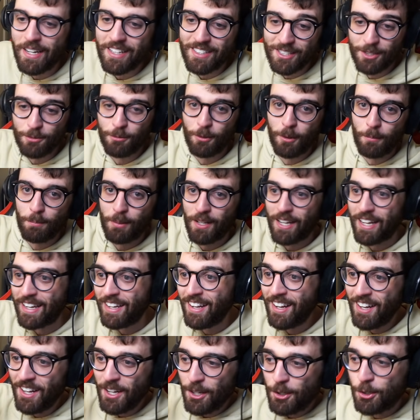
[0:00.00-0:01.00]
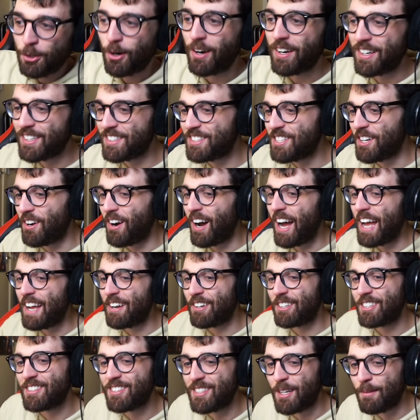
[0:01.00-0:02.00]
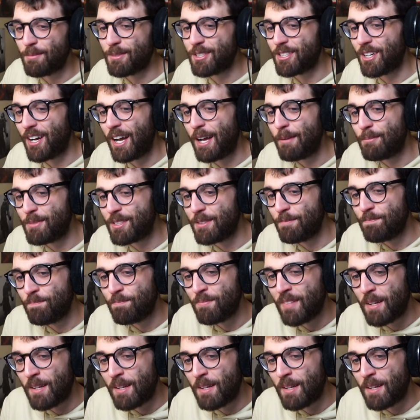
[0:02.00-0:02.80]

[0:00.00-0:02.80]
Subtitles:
I just want to play Krunker.io sometimes.